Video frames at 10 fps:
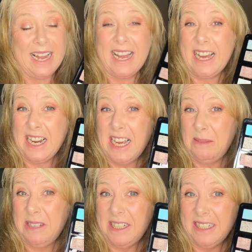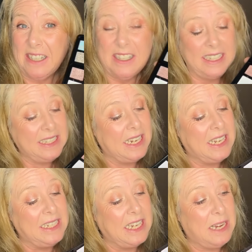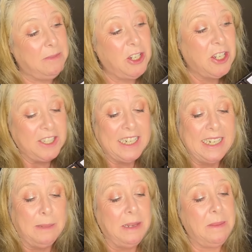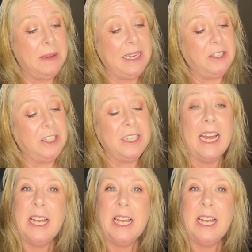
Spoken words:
And I am dead excited, and I'm just a little bit impatient.